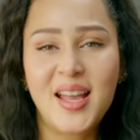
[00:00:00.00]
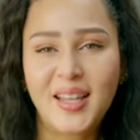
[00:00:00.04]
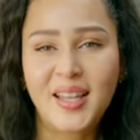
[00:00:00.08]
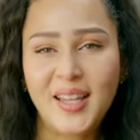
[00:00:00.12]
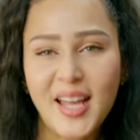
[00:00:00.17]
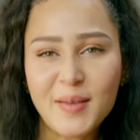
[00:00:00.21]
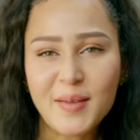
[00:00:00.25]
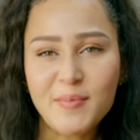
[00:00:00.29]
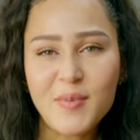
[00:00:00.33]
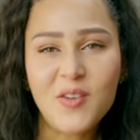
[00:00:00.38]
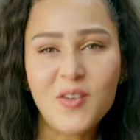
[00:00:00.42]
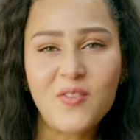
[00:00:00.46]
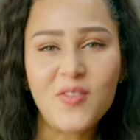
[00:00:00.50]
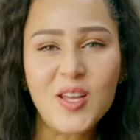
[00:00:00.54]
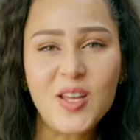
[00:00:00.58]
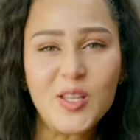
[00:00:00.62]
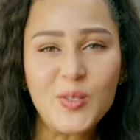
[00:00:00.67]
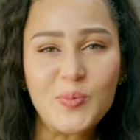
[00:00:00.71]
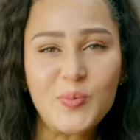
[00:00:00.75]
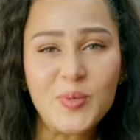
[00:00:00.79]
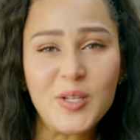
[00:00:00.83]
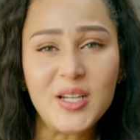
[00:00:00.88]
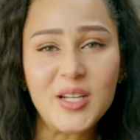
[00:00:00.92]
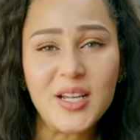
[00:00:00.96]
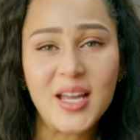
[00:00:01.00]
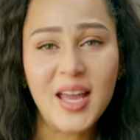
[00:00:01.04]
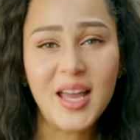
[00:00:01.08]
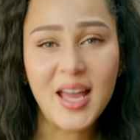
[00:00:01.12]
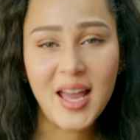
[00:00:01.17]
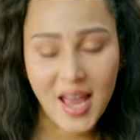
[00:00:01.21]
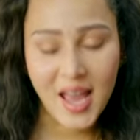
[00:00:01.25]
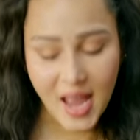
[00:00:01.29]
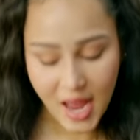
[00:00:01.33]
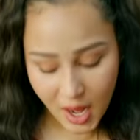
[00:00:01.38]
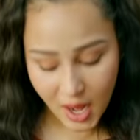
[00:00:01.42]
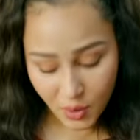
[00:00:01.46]
Like me on Facebook,
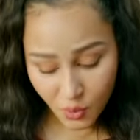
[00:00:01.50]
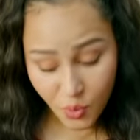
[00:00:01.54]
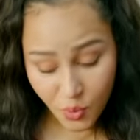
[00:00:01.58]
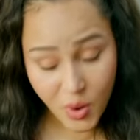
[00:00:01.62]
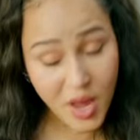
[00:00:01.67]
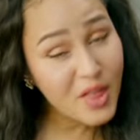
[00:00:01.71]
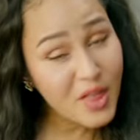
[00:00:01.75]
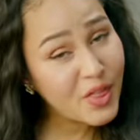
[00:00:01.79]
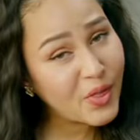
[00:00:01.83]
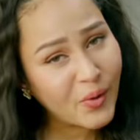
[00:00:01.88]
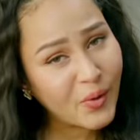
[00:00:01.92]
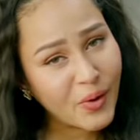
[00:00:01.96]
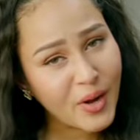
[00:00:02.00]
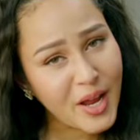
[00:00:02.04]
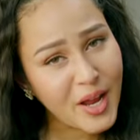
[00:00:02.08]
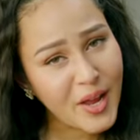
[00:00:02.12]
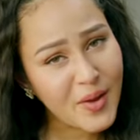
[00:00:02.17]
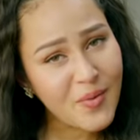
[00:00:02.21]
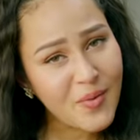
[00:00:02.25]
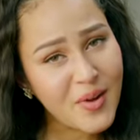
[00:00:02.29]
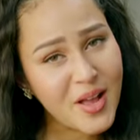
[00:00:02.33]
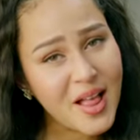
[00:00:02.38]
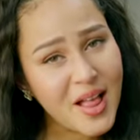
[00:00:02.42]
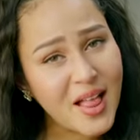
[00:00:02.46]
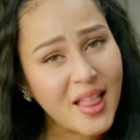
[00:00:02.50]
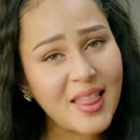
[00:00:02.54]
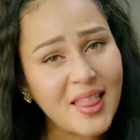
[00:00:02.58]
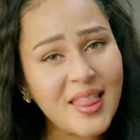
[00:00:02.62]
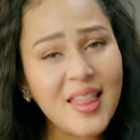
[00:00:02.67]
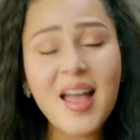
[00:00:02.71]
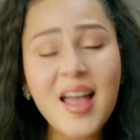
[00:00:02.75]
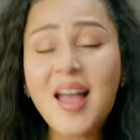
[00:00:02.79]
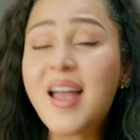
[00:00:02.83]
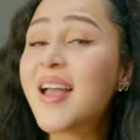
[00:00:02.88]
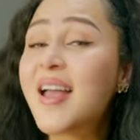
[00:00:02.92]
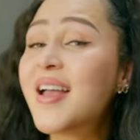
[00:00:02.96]
and we three
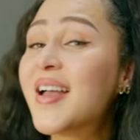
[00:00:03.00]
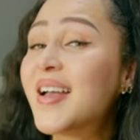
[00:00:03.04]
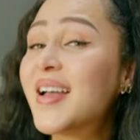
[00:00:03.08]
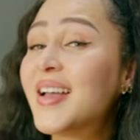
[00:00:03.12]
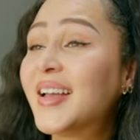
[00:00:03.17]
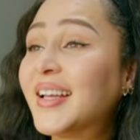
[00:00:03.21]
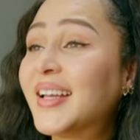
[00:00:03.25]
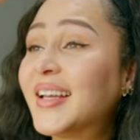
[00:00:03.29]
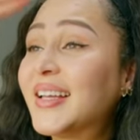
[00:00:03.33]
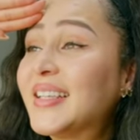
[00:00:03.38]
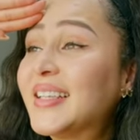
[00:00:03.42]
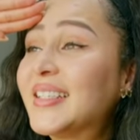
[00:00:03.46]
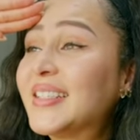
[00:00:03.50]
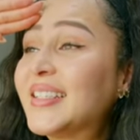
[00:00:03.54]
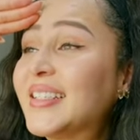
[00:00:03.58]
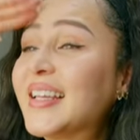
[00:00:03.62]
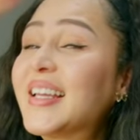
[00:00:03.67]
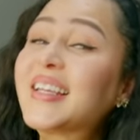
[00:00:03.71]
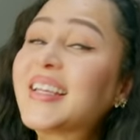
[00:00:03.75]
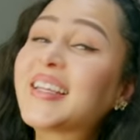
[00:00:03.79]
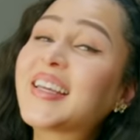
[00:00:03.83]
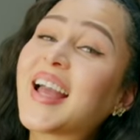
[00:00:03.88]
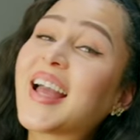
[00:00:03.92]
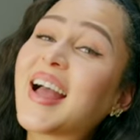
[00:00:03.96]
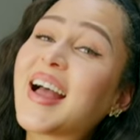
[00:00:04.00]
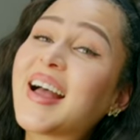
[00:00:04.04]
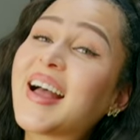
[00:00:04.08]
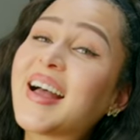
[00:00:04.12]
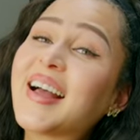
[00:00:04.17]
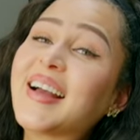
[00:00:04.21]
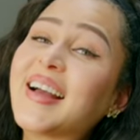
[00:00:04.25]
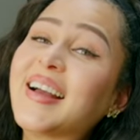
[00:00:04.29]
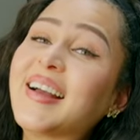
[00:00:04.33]
will see ya.